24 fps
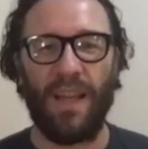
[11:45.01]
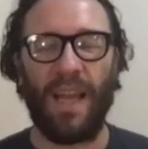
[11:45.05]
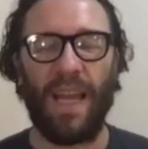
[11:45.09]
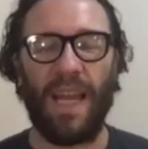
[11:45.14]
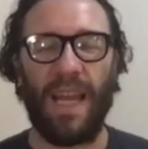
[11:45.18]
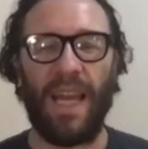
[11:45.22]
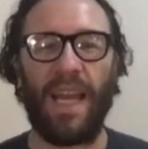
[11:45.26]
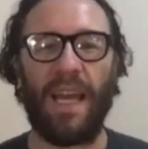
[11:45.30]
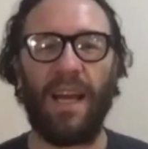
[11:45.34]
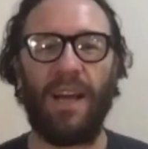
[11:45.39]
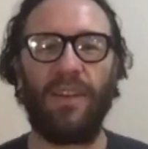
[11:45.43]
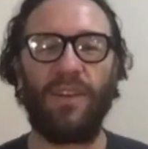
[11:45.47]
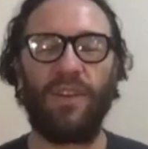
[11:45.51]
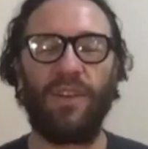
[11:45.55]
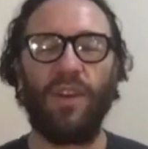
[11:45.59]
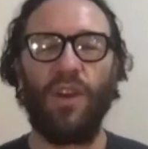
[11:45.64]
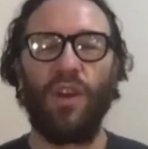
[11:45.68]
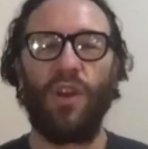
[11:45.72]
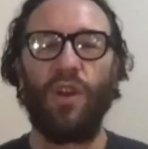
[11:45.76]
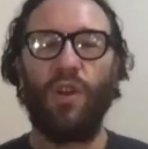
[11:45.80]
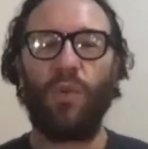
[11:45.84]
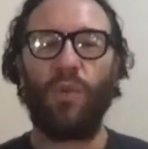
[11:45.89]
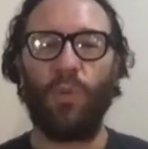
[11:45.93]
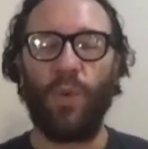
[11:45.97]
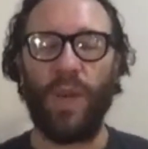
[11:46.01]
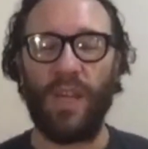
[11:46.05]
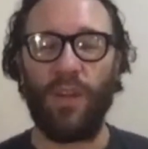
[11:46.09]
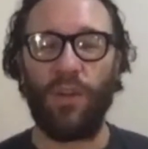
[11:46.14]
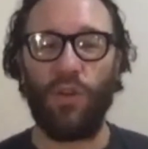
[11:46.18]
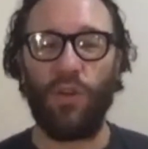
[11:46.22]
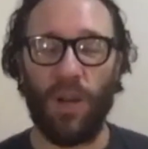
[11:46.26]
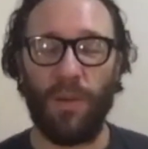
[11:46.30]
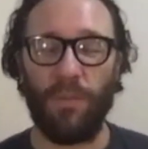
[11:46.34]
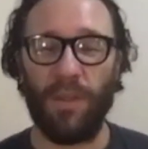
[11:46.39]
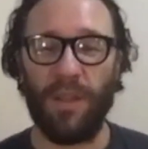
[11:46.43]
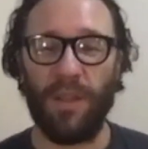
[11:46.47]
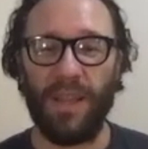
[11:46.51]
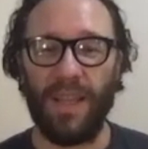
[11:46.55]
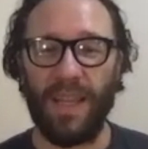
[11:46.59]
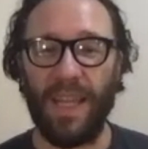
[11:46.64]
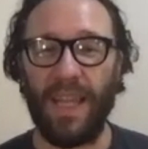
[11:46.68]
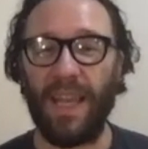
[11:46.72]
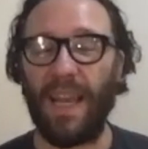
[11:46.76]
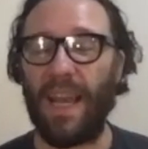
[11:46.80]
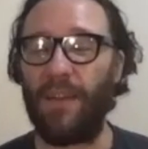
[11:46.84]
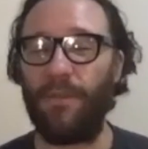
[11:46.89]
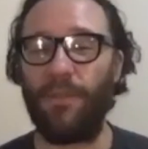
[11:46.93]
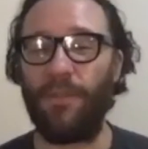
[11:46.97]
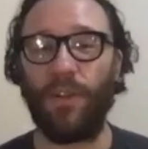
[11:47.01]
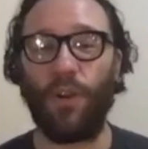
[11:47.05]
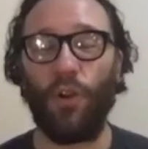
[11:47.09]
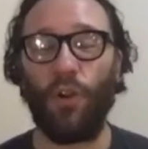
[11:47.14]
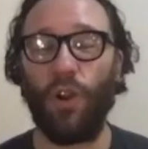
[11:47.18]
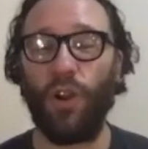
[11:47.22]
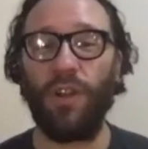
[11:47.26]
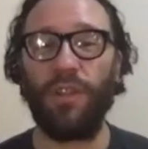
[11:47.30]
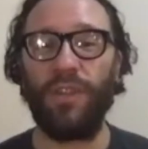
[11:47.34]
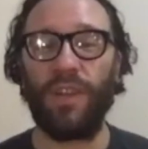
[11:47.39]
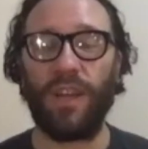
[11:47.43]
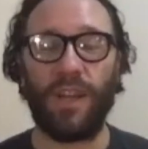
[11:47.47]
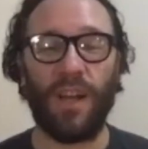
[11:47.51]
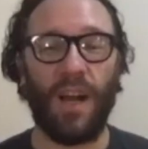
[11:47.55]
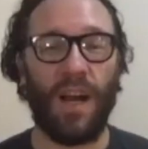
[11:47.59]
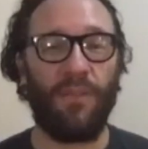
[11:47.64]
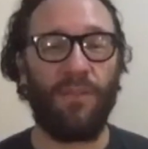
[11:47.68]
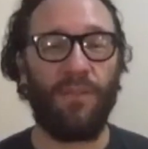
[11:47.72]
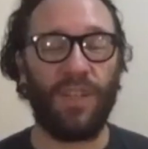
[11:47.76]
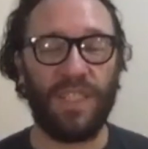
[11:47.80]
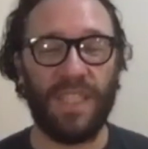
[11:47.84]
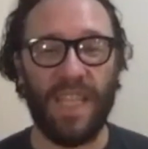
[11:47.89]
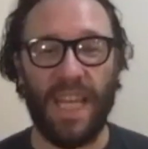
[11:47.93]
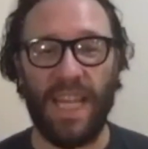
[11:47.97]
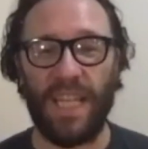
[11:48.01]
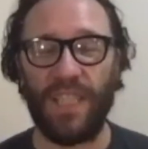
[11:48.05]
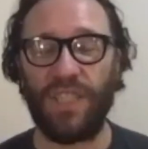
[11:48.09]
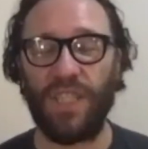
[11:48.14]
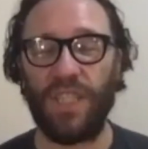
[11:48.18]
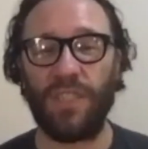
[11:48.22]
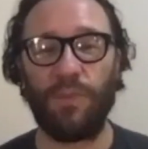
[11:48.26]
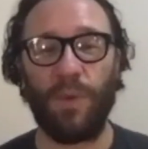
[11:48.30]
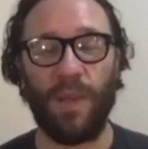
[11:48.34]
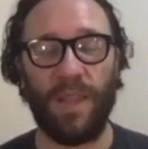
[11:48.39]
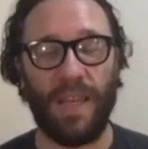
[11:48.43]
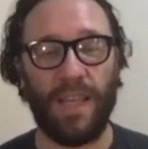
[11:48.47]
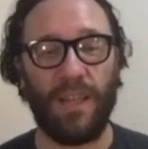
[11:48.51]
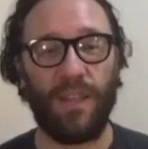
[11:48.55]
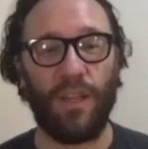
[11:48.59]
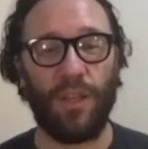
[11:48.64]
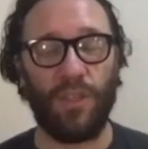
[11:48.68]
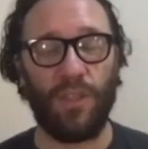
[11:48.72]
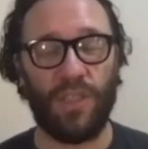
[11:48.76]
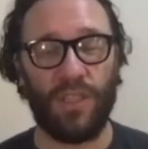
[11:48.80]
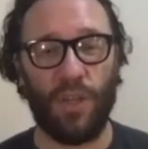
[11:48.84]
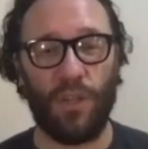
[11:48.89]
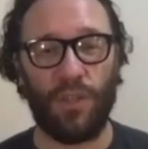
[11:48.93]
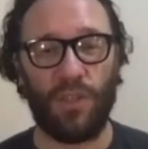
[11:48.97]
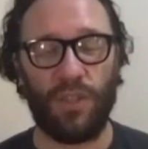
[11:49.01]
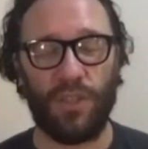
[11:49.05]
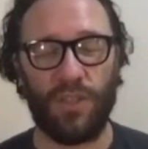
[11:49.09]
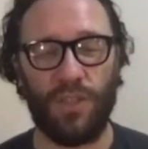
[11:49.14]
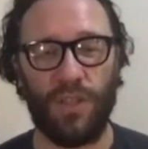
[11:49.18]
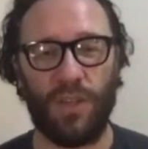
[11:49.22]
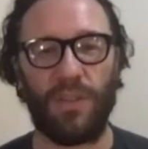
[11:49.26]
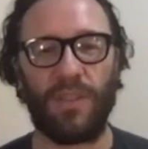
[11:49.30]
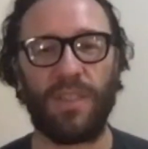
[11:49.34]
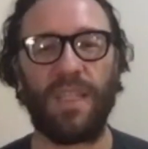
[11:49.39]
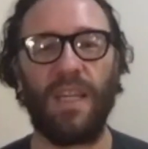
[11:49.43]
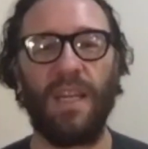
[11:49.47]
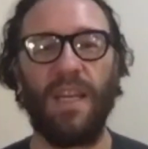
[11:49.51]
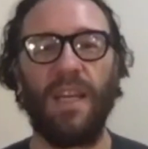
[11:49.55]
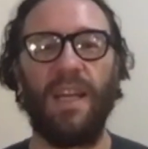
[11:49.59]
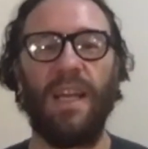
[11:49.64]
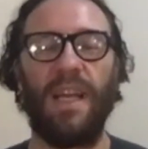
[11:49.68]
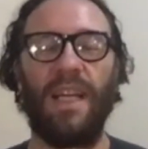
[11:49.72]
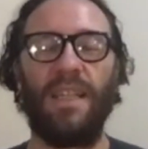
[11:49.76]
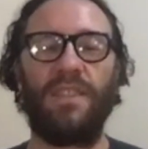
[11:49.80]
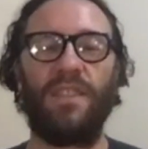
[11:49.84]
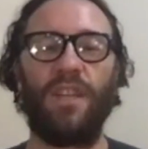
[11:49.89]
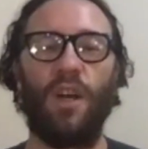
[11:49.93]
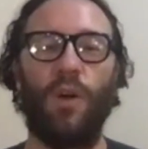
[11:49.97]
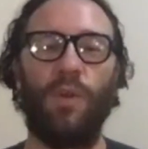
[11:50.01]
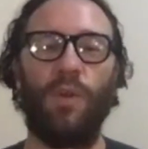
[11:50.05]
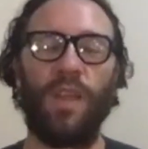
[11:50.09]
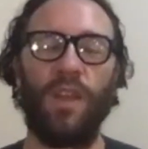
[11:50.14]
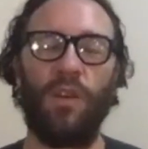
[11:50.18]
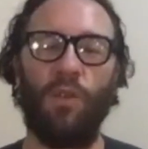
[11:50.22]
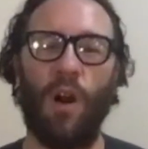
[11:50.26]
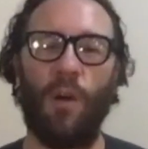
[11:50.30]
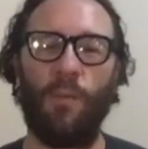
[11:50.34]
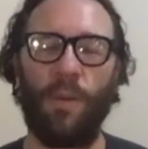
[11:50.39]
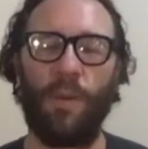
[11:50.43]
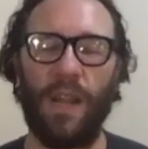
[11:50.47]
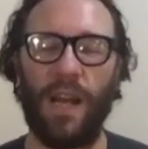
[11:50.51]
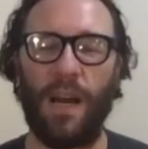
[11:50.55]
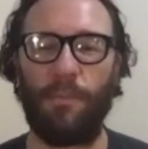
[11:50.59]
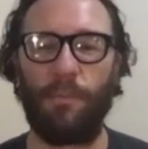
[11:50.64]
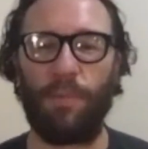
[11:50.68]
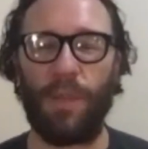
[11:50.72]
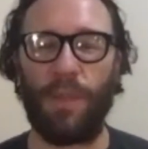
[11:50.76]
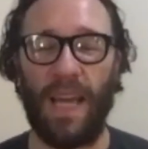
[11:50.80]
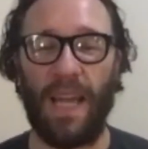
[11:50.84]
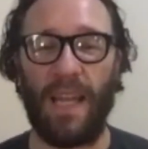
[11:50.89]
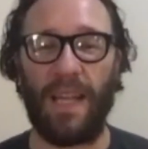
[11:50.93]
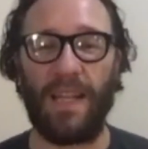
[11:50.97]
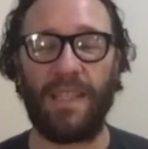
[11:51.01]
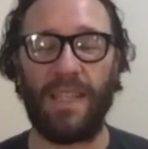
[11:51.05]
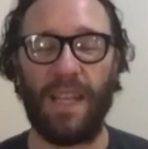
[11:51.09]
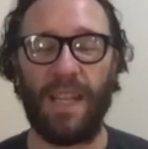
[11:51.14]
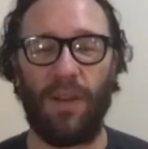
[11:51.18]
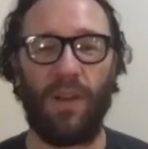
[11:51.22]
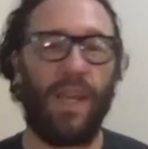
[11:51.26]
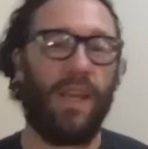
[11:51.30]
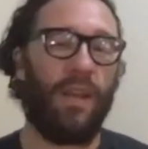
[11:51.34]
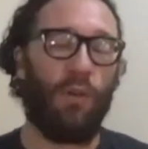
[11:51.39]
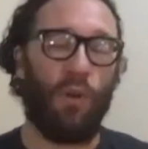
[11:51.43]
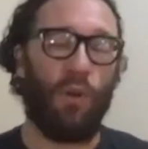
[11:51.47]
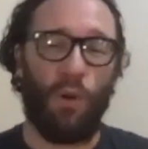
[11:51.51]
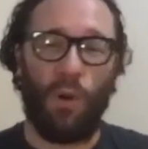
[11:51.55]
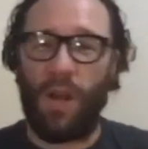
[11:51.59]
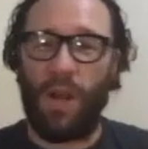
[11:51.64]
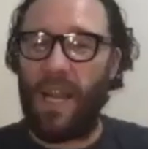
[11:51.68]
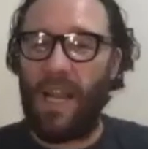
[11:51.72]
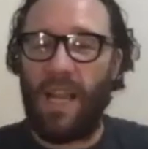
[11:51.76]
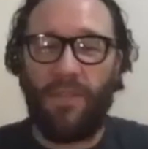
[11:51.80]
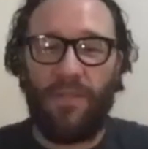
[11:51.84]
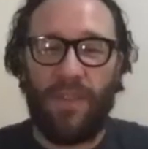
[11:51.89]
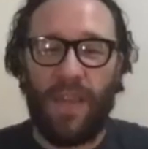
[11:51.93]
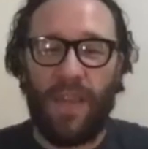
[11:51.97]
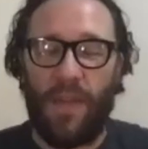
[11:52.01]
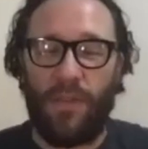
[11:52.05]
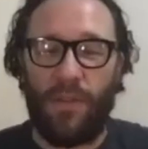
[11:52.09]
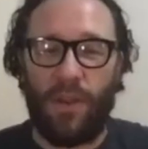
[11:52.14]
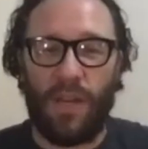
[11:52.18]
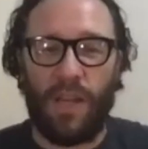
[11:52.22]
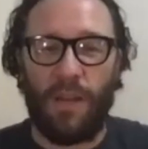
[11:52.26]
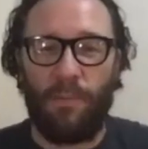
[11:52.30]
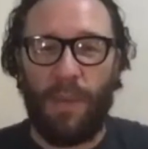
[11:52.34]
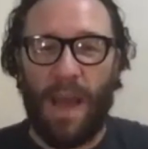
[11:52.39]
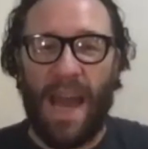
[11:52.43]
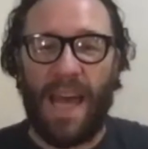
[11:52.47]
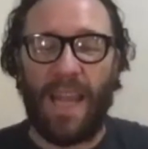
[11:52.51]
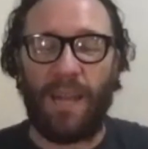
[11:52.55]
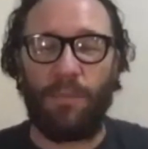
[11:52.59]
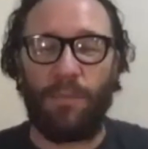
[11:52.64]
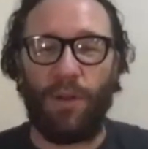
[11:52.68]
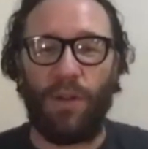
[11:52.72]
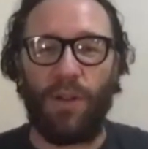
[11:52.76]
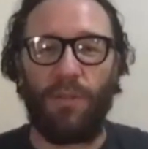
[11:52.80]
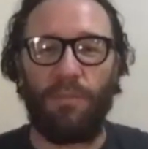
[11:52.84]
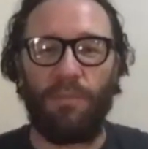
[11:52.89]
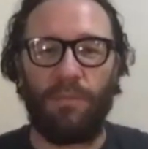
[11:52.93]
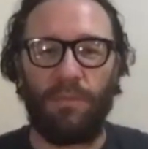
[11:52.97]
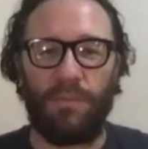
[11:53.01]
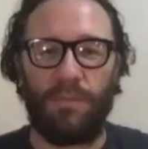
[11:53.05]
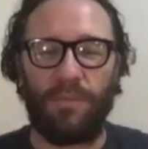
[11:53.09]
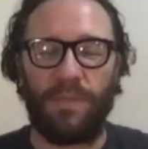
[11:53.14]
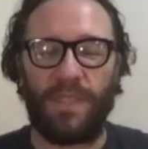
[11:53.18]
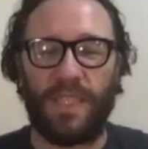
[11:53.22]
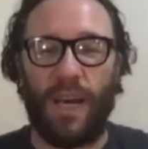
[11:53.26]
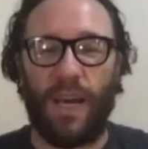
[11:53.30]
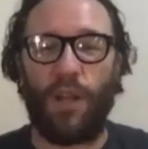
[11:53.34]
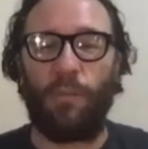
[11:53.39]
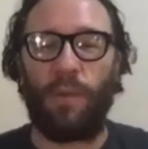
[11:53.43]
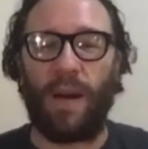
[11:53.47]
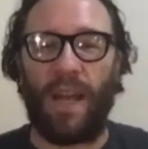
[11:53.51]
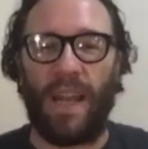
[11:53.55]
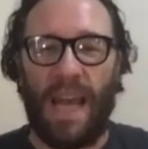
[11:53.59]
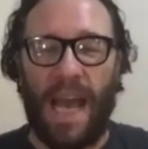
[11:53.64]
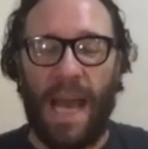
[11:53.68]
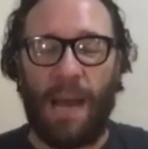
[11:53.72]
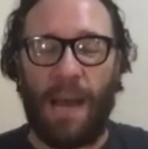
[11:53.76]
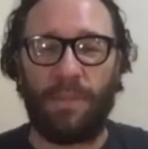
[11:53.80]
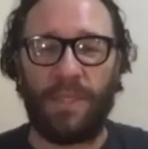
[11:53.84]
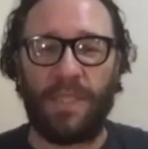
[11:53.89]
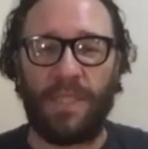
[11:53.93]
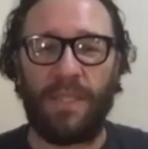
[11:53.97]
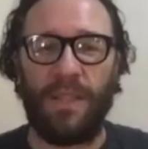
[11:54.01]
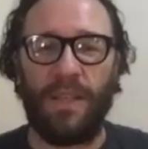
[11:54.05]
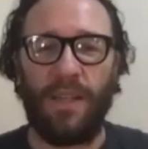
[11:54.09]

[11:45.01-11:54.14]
And we normally have heard the conversations within those social circles. And so when you open up Planetary or any of the other compatible scuttlebutt apps,